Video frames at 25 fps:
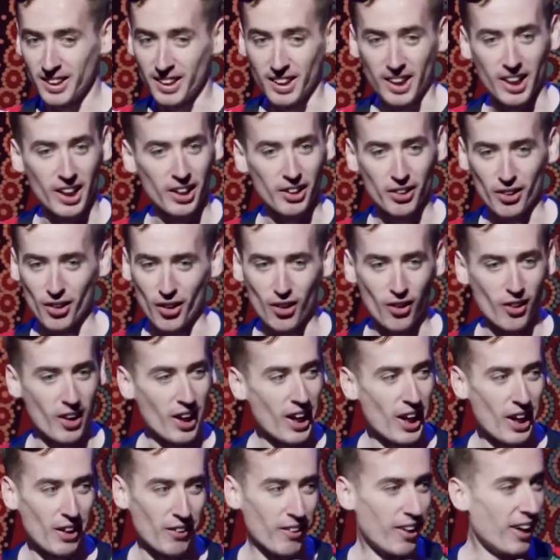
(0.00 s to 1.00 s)
I don't know
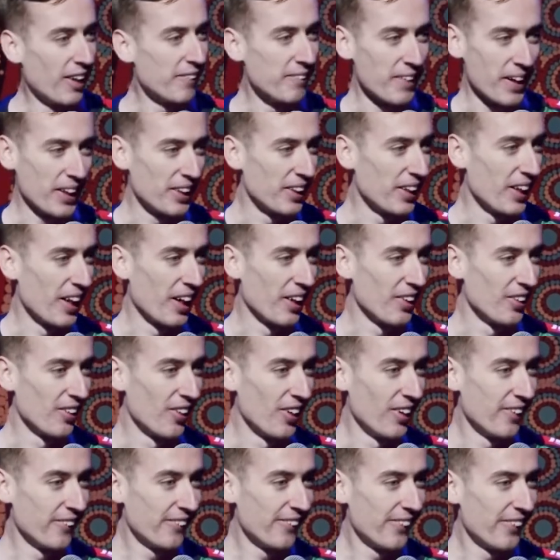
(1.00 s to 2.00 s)
how I made it out
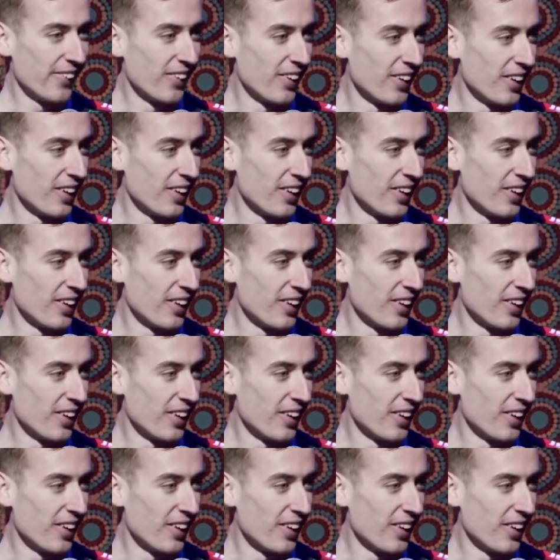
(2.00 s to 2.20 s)
alive.